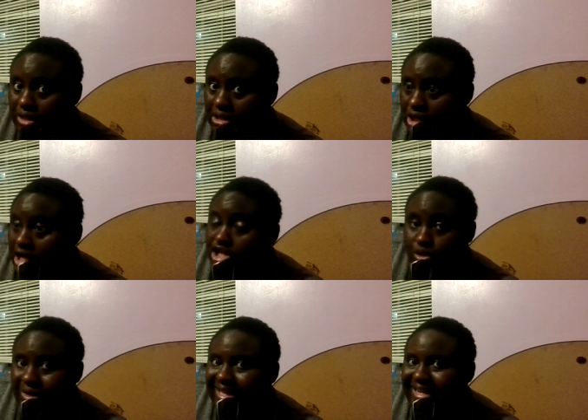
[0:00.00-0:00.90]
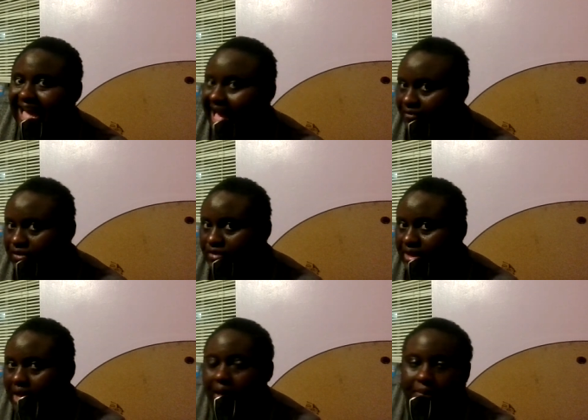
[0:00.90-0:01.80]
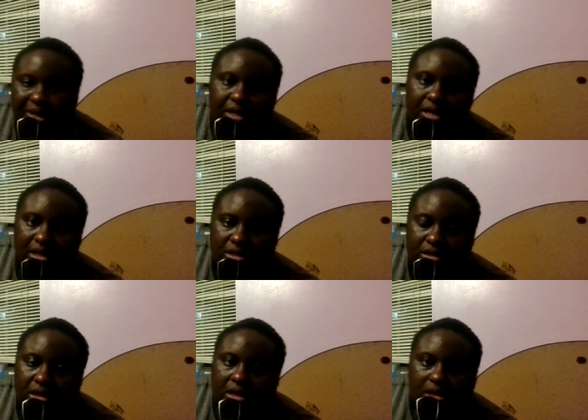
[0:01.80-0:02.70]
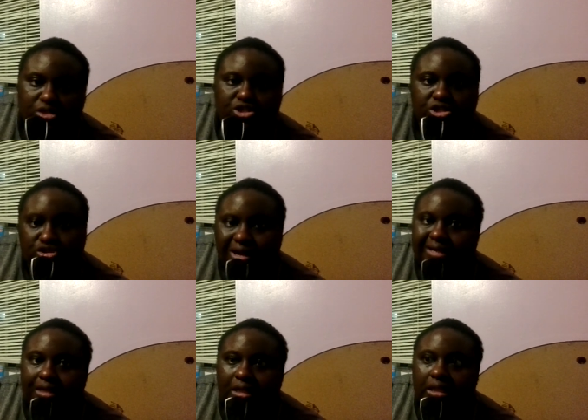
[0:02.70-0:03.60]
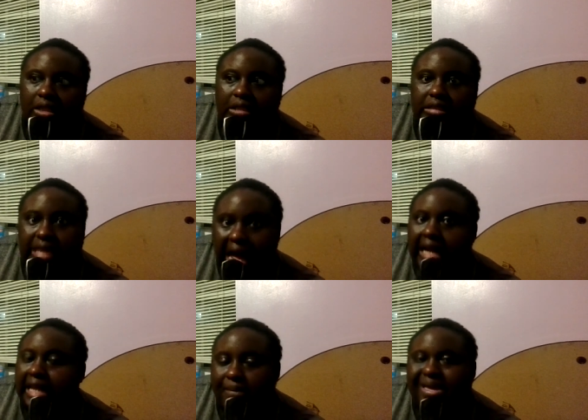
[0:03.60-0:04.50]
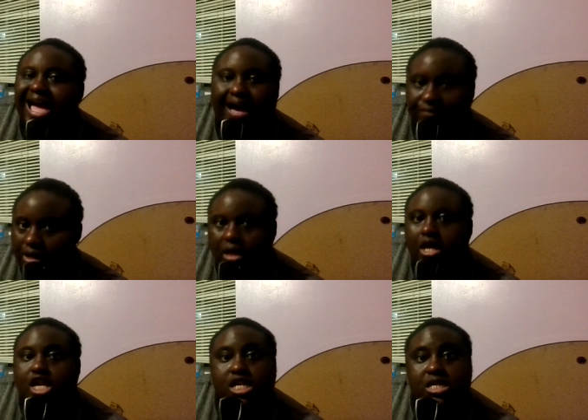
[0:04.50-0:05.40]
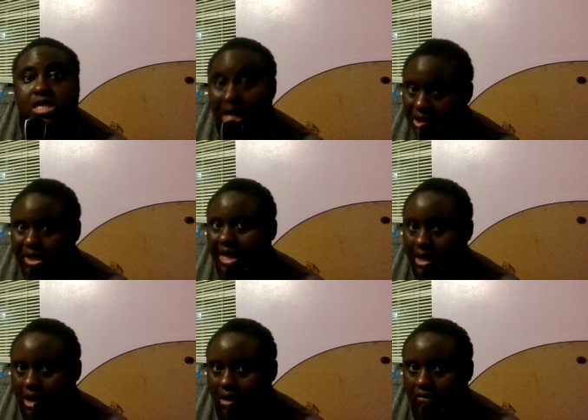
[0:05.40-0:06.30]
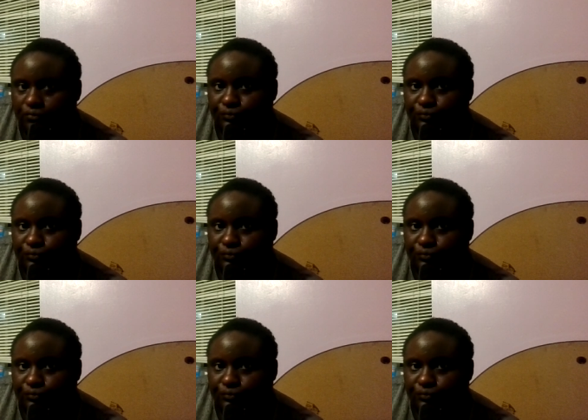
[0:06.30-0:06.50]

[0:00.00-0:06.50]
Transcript: this, she want to get half of it because she's trying to not let me have nothing at all